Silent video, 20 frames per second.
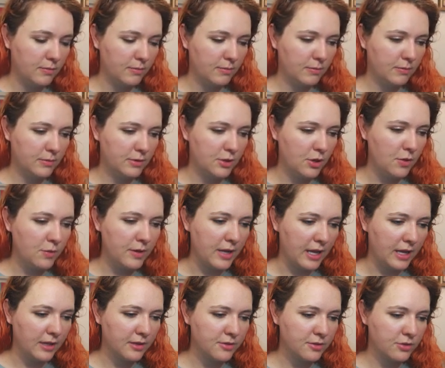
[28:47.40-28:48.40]

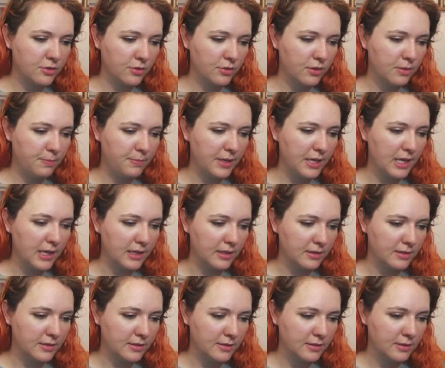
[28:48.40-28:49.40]
donate to the
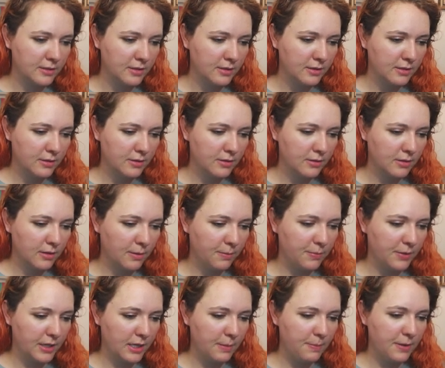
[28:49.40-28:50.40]
bits. The
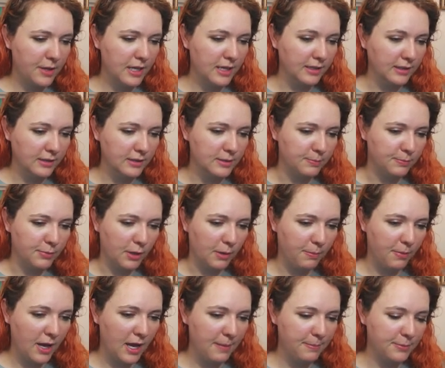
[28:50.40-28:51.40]
bitty bits,
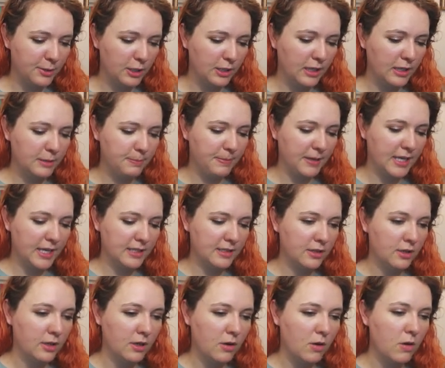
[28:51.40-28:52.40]
bit,
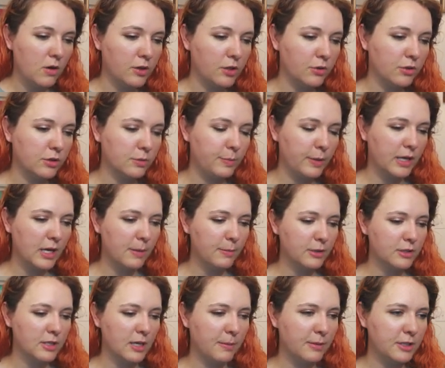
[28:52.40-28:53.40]
or you could become a
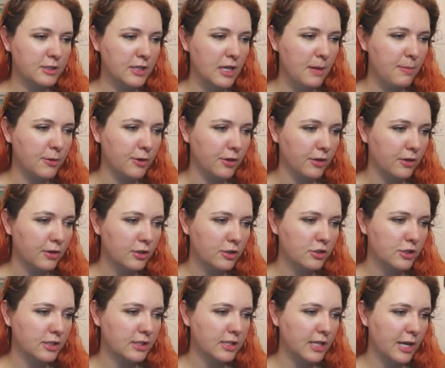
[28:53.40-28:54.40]
subber,
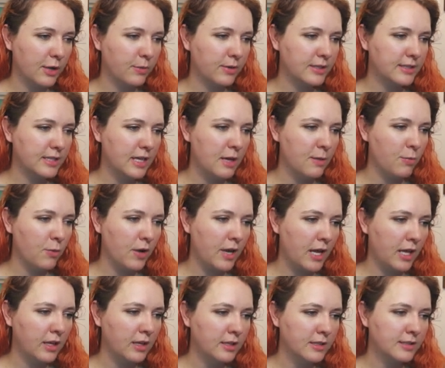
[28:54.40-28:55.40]
just like with Subway,
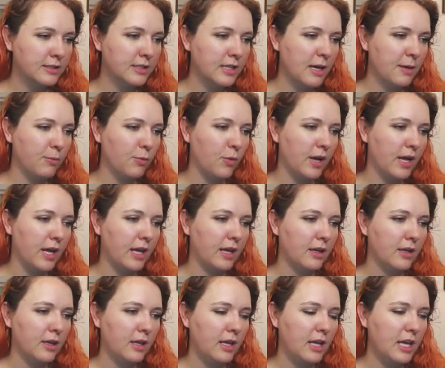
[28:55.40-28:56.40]

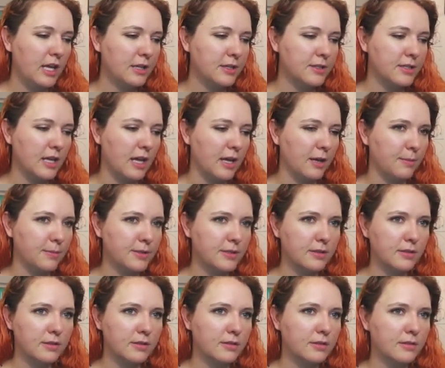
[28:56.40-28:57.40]
eat subs.
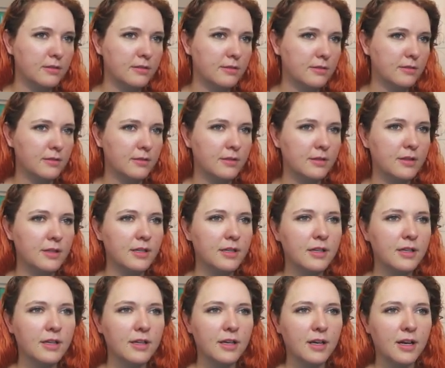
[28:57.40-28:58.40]

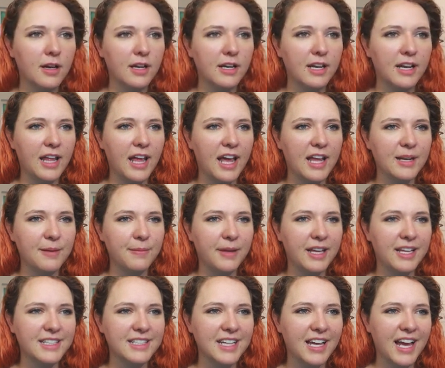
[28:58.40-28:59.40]
On an anime
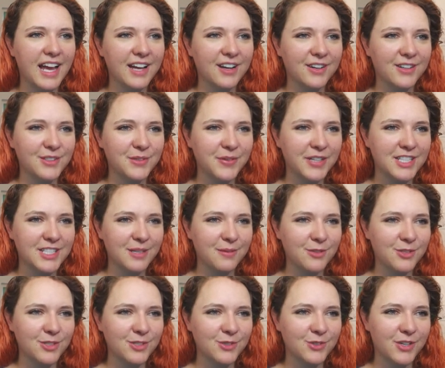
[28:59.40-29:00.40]
tag on Twitch, I'm
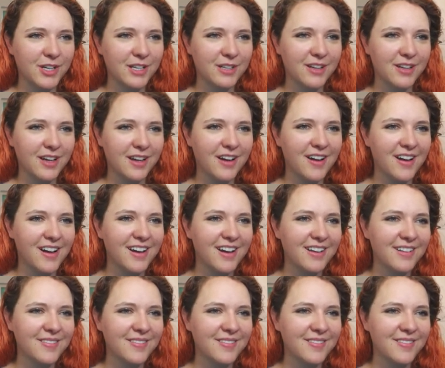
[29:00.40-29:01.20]
just trying to,